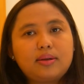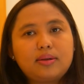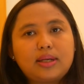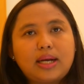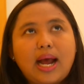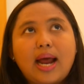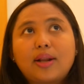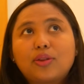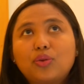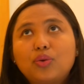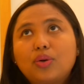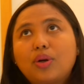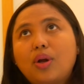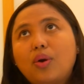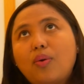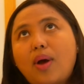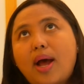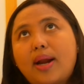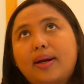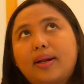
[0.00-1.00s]
kartu
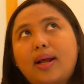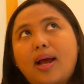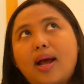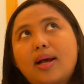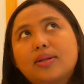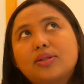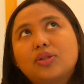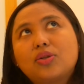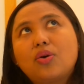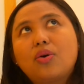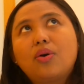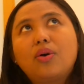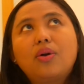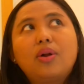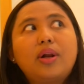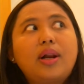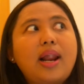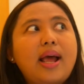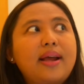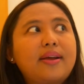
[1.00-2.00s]
keluarga, so
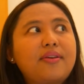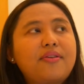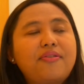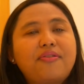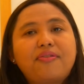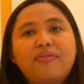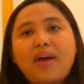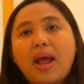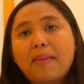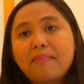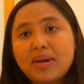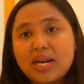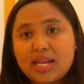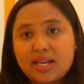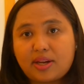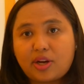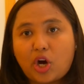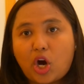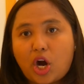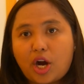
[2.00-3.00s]
like family
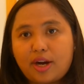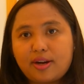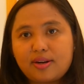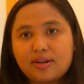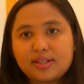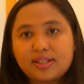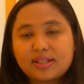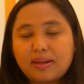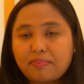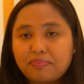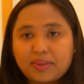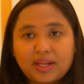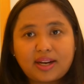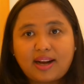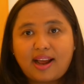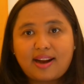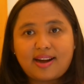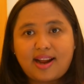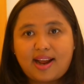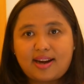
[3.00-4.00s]
card, something
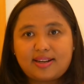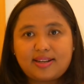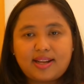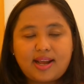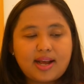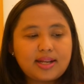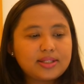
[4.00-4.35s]
like that.